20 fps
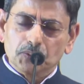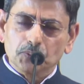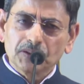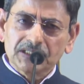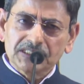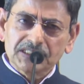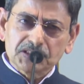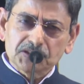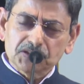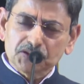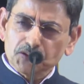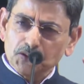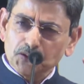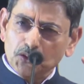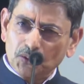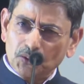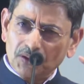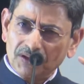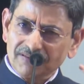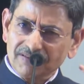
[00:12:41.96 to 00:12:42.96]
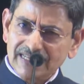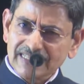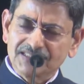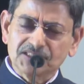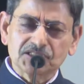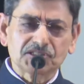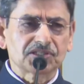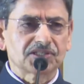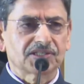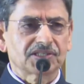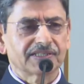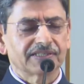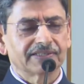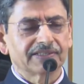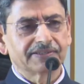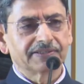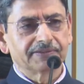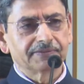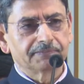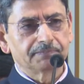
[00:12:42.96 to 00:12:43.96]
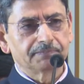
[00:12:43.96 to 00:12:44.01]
which is so rich,